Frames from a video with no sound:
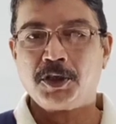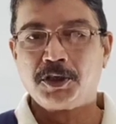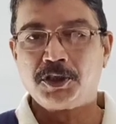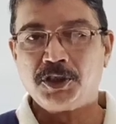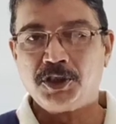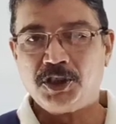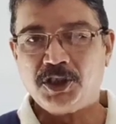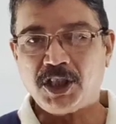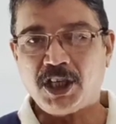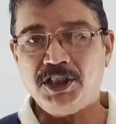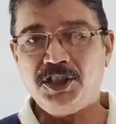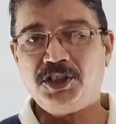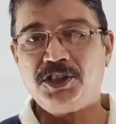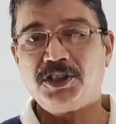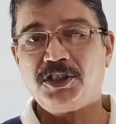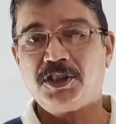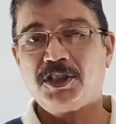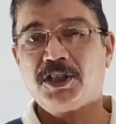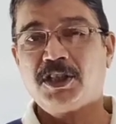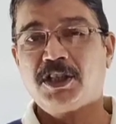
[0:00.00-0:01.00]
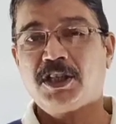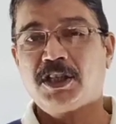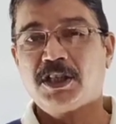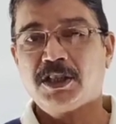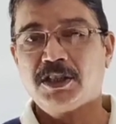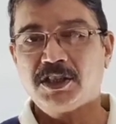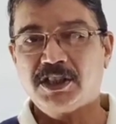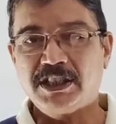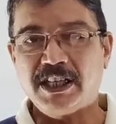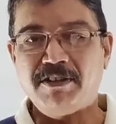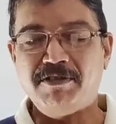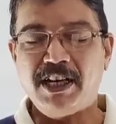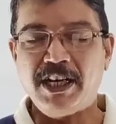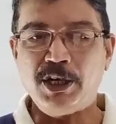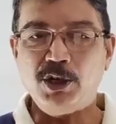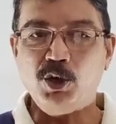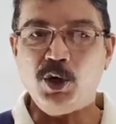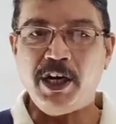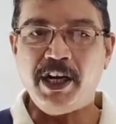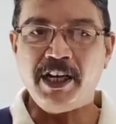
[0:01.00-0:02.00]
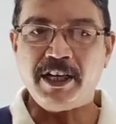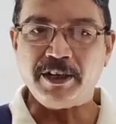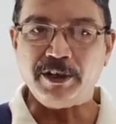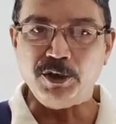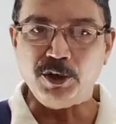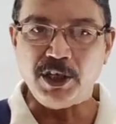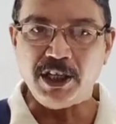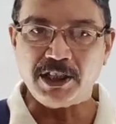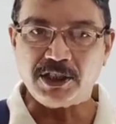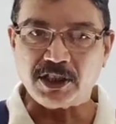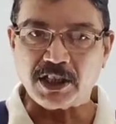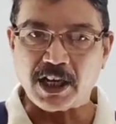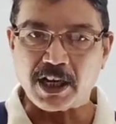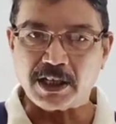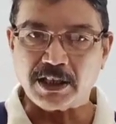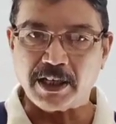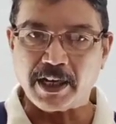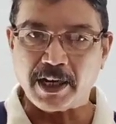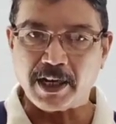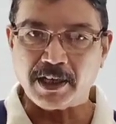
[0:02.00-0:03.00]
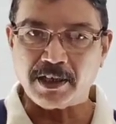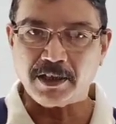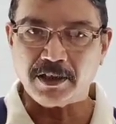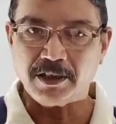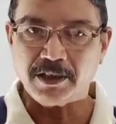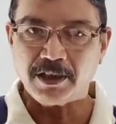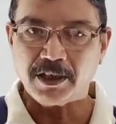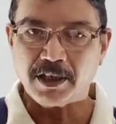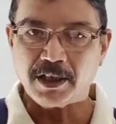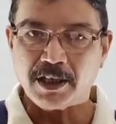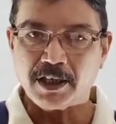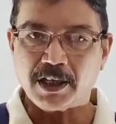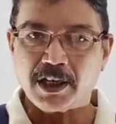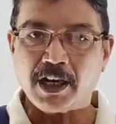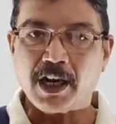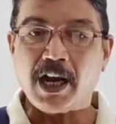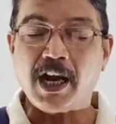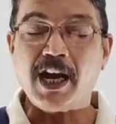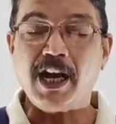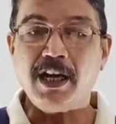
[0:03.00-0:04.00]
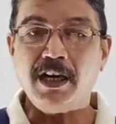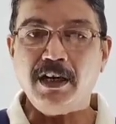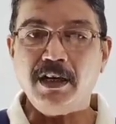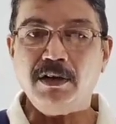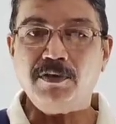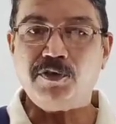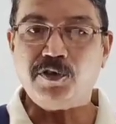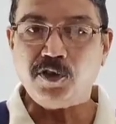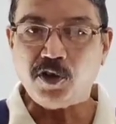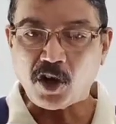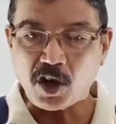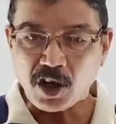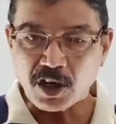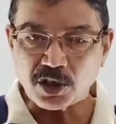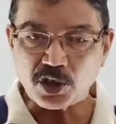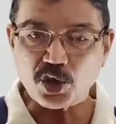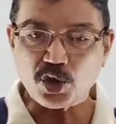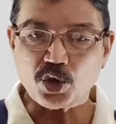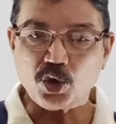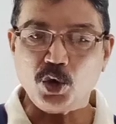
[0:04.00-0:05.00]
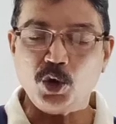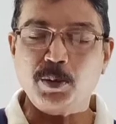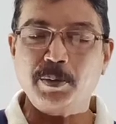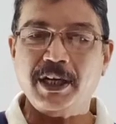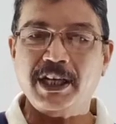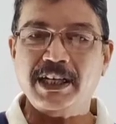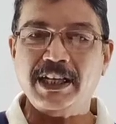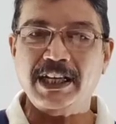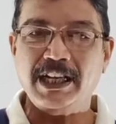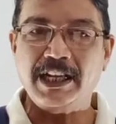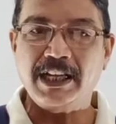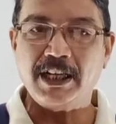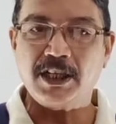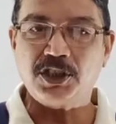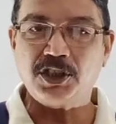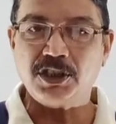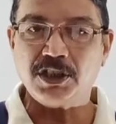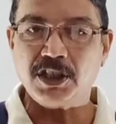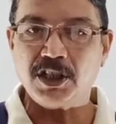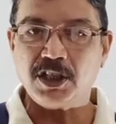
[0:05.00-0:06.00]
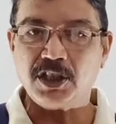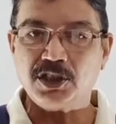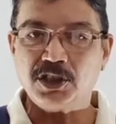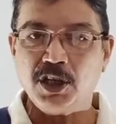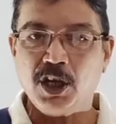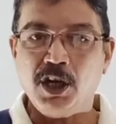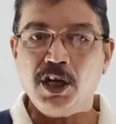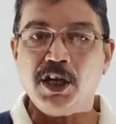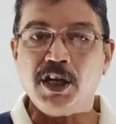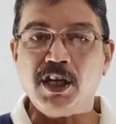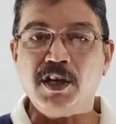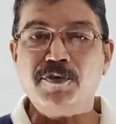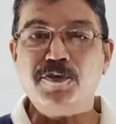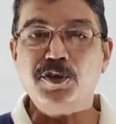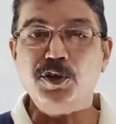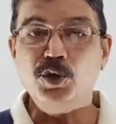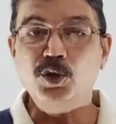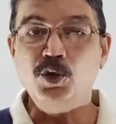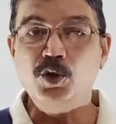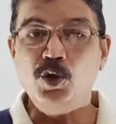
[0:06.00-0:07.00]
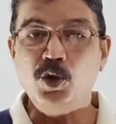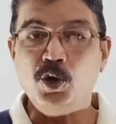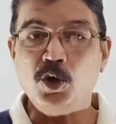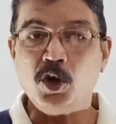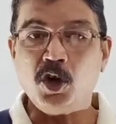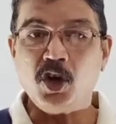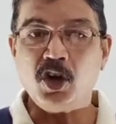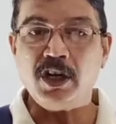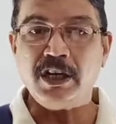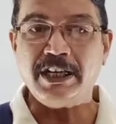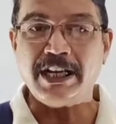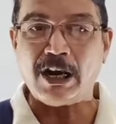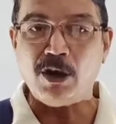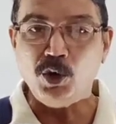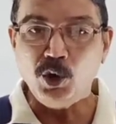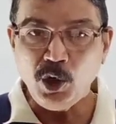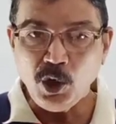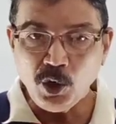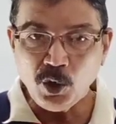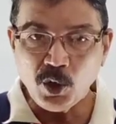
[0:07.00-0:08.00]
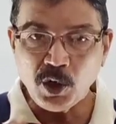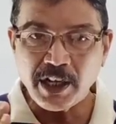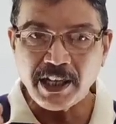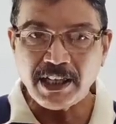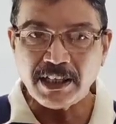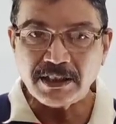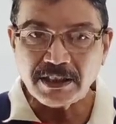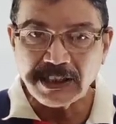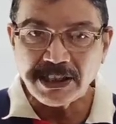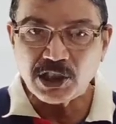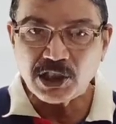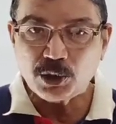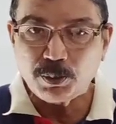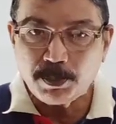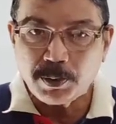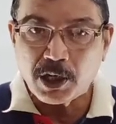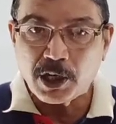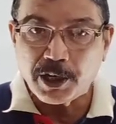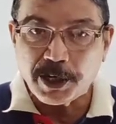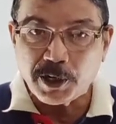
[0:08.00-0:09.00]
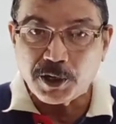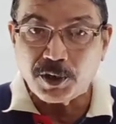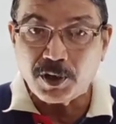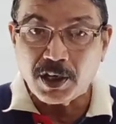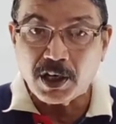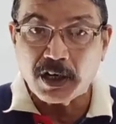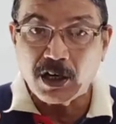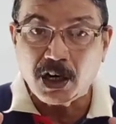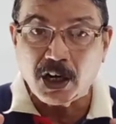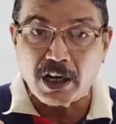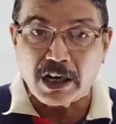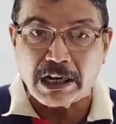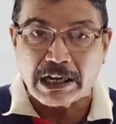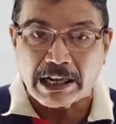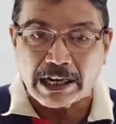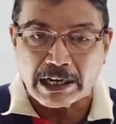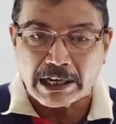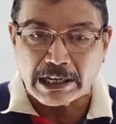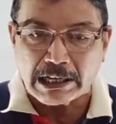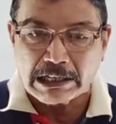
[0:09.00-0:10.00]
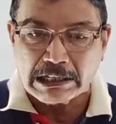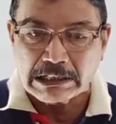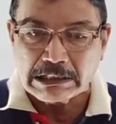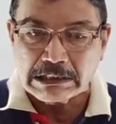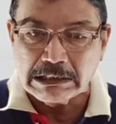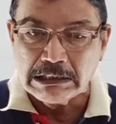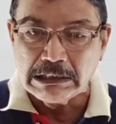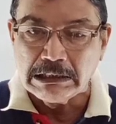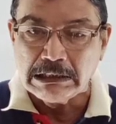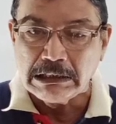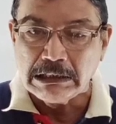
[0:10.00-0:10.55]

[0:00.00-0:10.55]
Such 7 to 8 units are there, and for so many lectures, if you go on downloading this particular content,